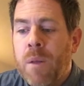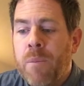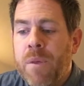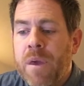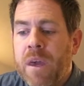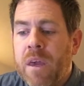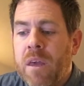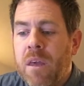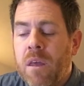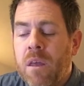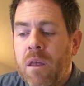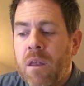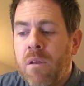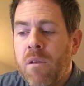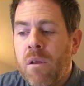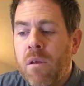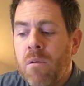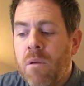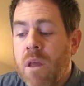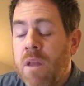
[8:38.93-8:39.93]
It
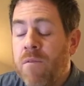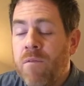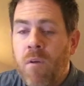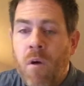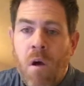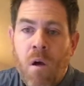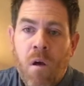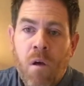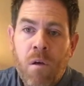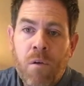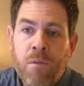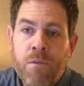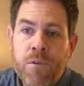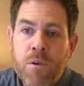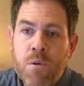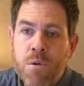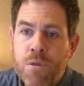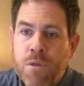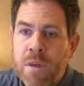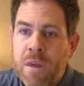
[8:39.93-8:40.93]
could involve
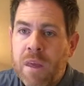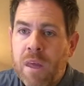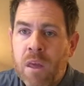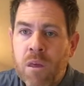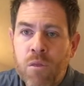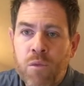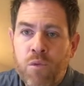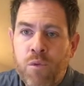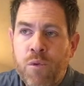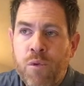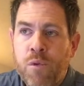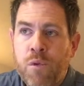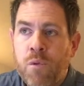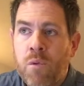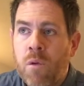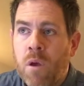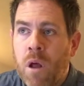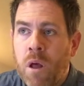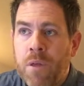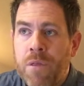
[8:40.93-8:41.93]
you thinking
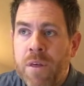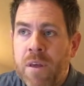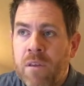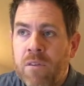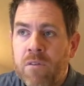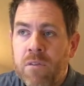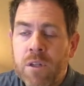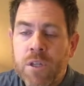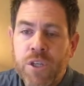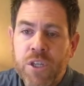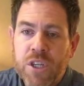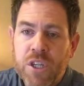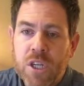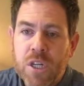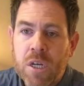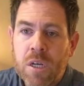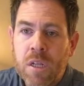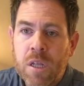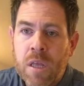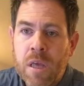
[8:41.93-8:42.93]
through things
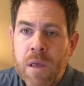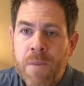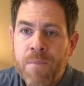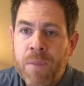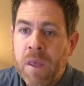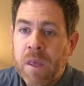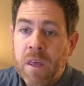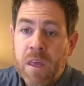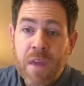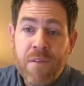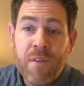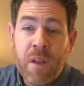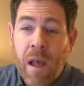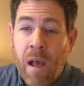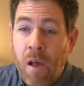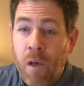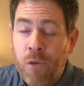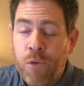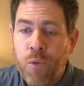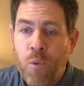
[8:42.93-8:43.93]
logistically, even
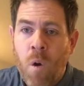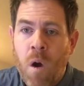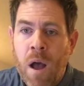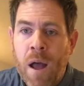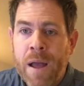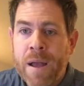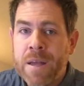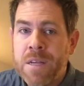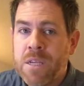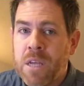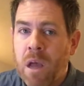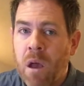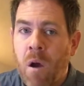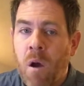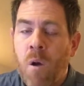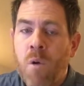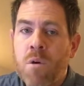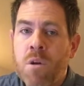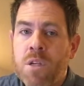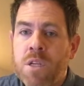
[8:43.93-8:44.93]
health-wise. I
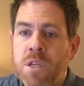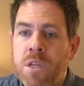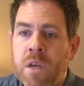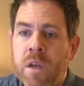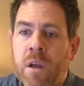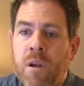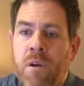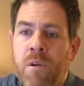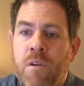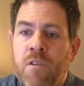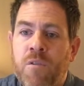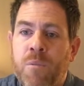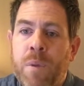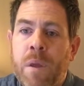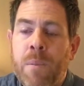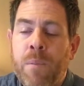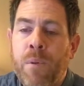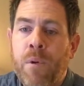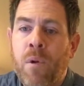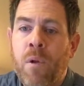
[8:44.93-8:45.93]
always encourage
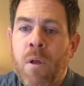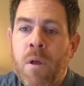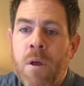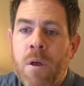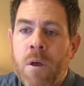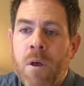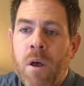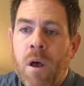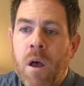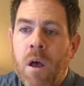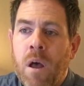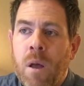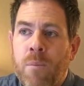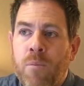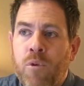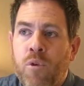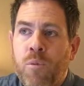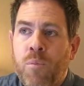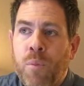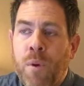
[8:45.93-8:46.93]
people
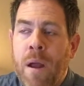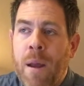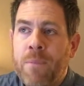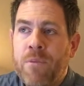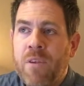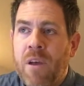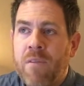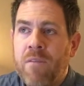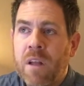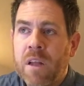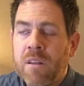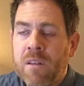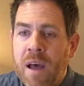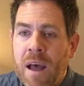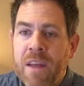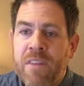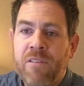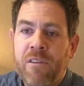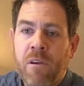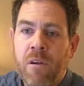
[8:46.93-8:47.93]
who perhaps have
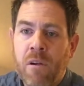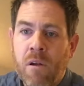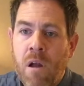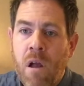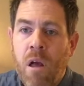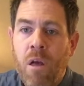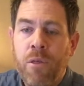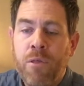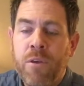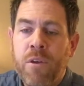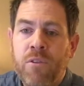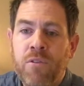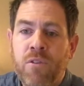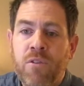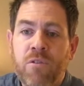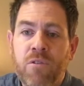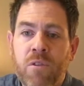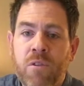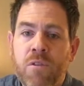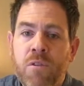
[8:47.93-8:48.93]
dietary or health
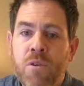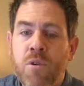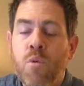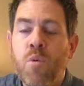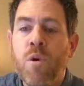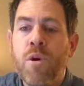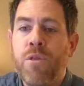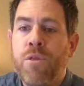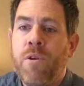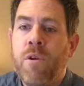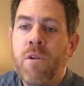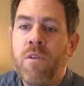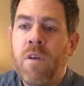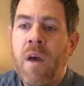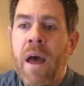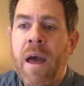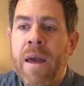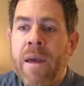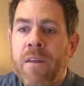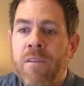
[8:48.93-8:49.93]
issues to do with their
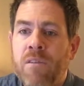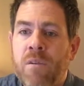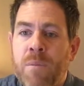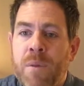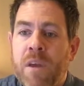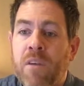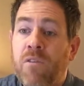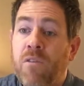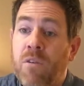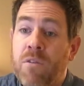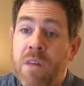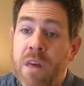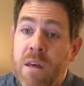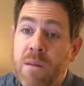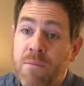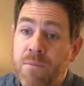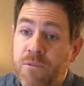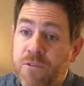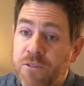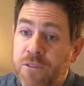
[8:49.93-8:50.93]
diet to make sure
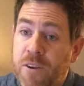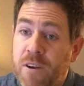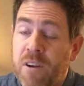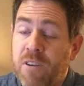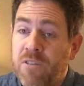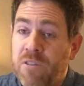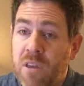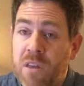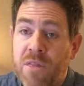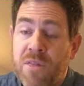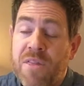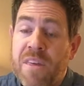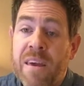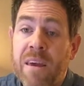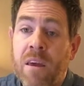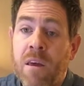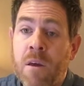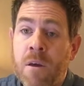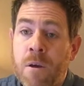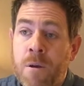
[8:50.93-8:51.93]
they seriously
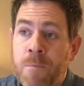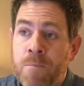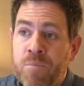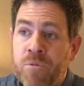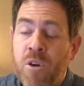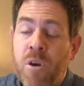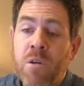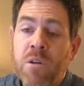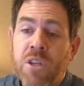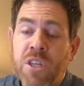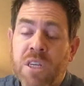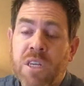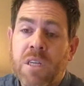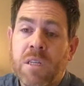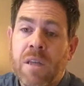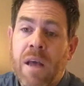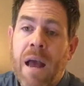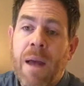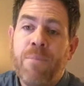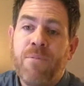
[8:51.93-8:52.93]
think those
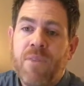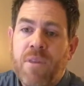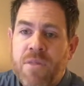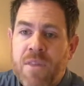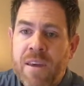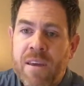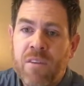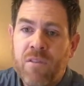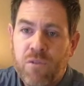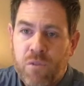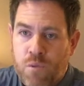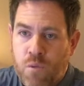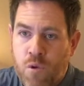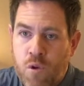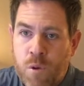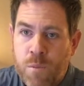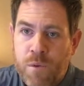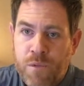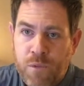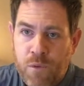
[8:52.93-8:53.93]
types of things
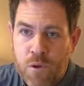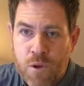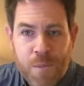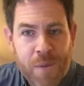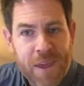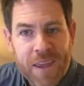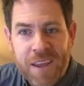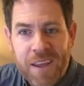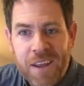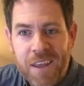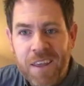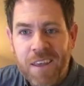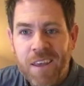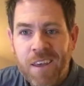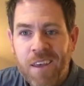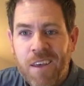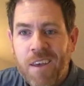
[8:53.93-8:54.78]
through before you make any